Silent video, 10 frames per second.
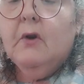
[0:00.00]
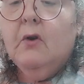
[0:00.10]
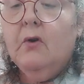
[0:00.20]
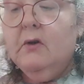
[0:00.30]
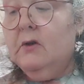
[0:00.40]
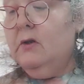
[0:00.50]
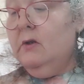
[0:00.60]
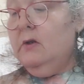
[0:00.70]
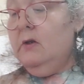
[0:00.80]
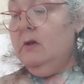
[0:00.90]
a cut.
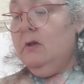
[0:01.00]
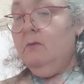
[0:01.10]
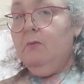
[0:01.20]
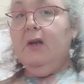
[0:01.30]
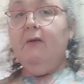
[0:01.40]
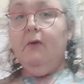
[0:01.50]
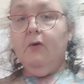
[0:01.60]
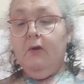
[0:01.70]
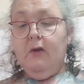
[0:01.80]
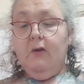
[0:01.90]
And we'll have a
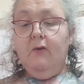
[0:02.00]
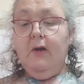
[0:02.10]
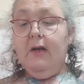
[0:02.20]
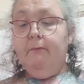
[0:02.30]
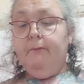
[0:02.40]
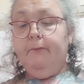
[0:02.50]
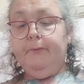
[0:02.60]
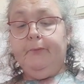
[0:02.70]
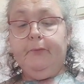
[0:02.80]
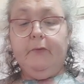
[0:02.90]
look at the other ear,
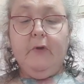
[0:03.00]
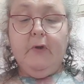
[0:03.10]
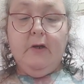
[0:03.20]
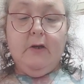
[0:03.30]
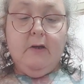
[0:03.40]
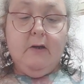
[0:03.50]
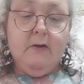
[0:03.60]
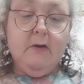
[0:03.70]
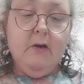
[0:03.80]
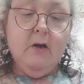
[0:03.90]

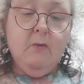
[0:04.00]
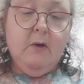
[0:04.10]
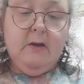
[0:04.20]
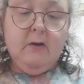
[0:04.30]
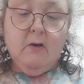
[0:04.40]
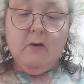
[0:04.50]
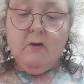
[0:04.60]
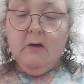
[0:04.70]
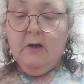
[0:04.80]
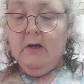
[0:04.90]
because I know he
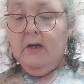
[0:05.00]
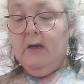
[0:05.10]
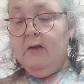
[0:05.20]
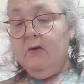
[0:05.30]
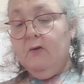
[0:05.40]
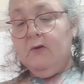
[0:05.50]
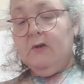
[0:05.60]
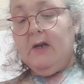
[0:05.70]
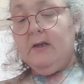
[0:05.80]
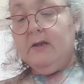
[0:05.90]
does
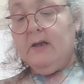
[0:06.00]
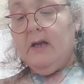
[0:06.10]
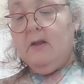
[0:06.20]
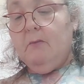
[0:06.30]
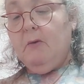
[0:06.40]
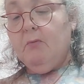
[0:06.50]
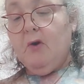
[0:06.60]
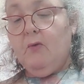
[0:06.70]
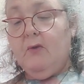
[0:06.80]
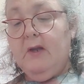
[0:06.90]
tend to get them in
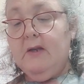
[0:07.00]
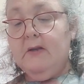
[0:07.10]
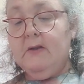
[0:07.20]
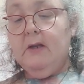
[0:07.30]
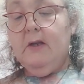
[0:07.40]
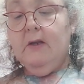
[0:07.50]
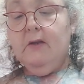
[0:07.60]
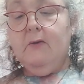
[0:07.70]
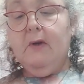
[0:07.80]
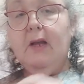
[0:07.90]
both ears.
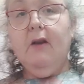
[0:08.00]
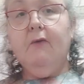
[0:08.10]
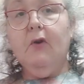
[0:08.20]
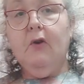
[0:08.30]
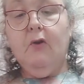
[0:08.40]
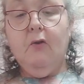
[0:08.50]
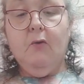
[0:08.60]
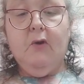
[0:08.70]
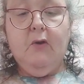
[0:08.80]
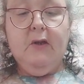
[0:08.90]
So again, I've got another
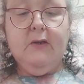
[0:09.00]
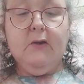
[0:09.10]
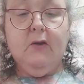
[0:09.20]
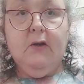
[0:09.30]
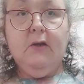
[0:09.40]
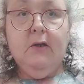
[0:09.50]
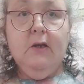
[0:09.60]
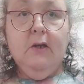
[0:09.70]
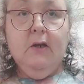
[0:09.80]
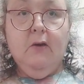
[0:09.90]
one on this side,
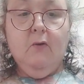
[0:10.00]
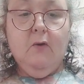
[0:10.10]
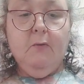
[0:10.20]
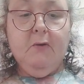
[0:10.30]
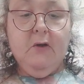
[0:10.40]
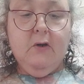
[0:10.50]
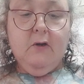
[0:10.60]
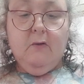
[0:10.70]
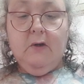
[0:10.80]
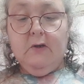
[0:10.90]
and all I'm going to
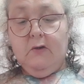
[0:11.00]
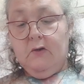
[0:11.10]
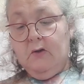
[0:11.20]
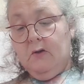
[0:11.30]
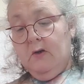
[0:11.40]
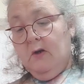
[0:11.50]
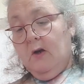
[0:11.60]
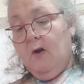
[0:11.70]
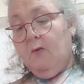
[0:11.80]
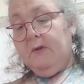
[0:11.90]
do is just
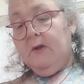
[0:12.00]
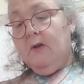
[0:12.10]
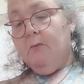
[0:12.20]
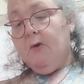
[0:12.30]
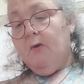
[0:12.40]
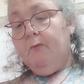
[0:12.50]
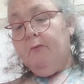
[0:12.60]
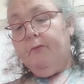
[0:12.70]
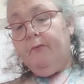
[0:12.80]
hold it at the bottom